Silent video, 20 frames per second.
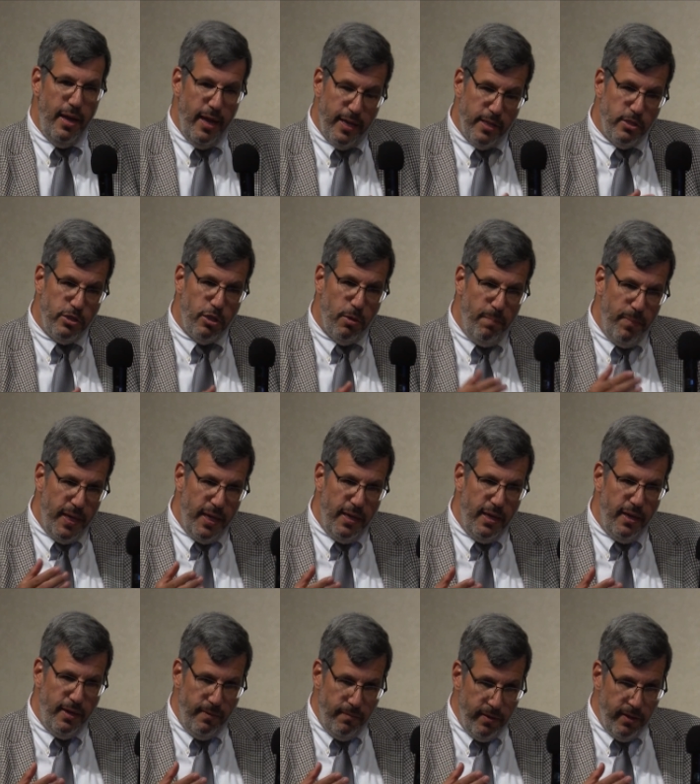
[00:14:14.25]
And to
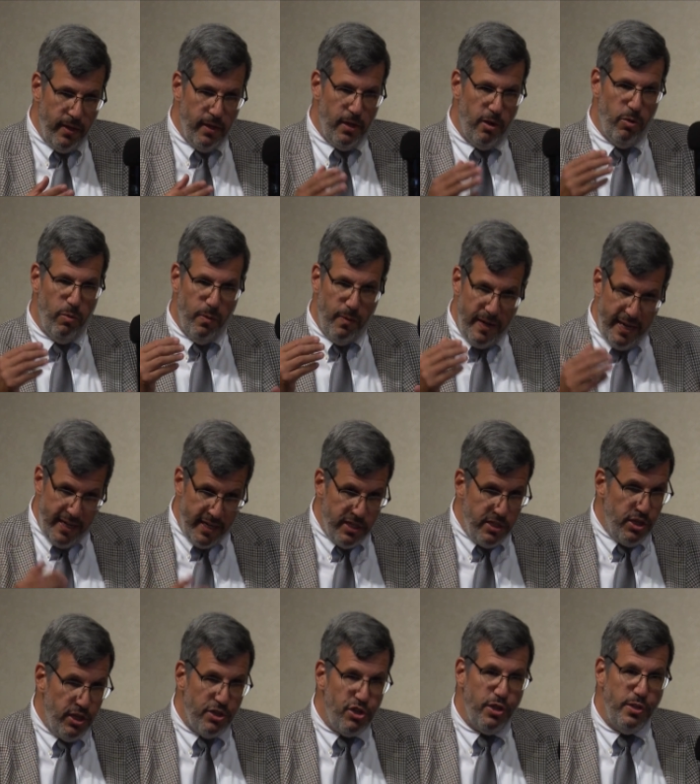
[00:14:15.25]
me, in
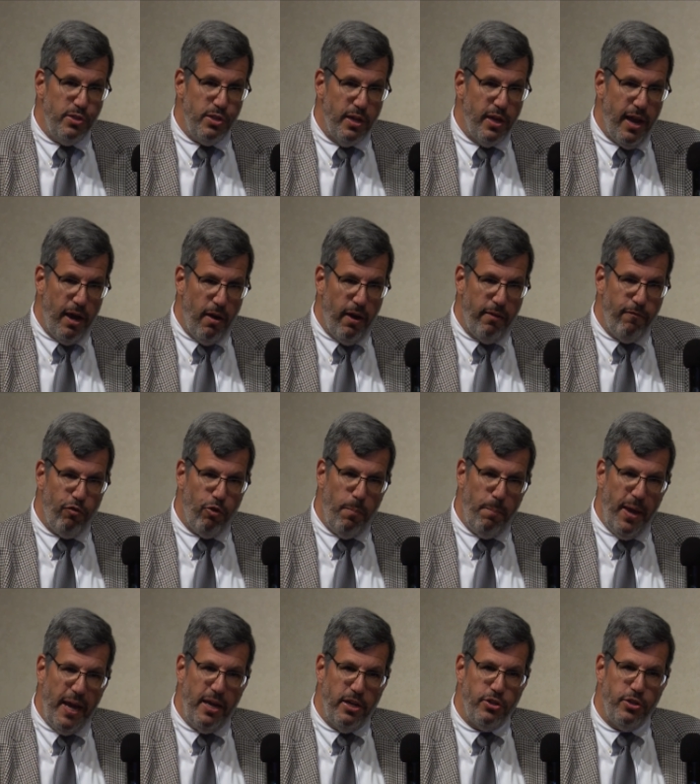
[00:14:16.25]
addition to caring for
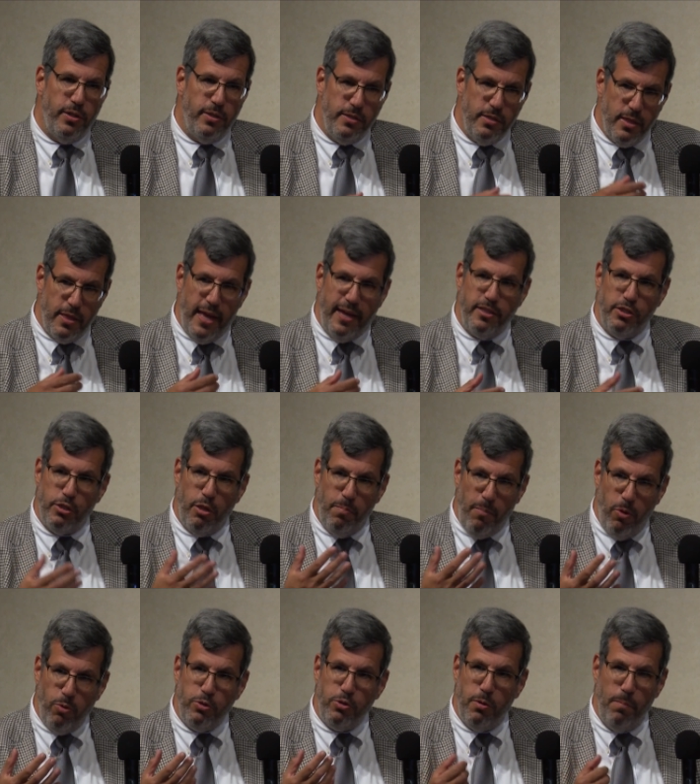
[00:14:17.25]
patients, that's the
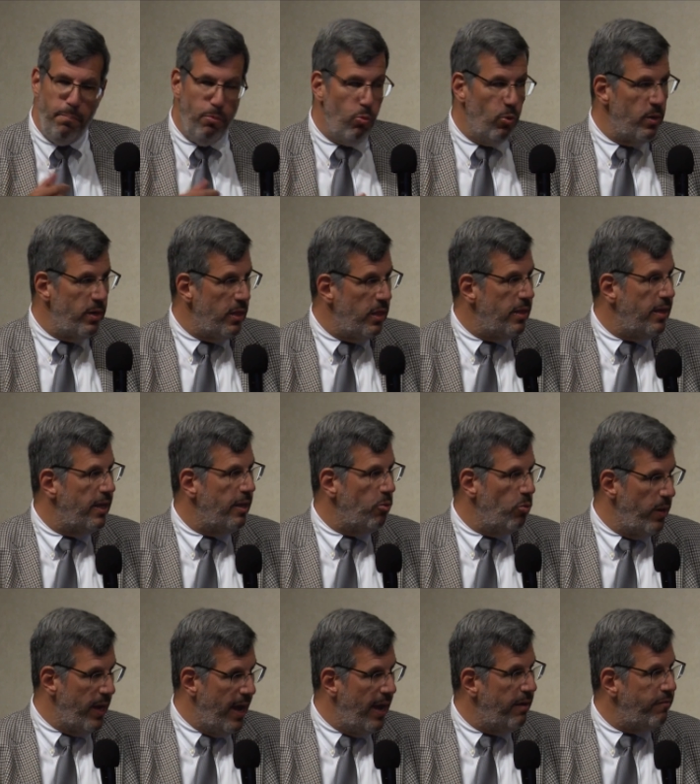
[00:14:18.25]
most important thing
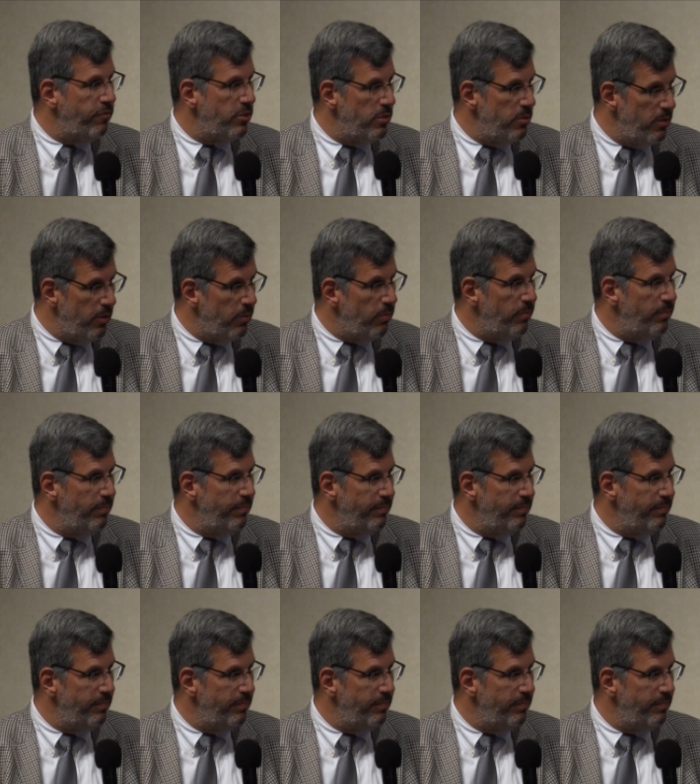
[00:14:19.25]
we have to do.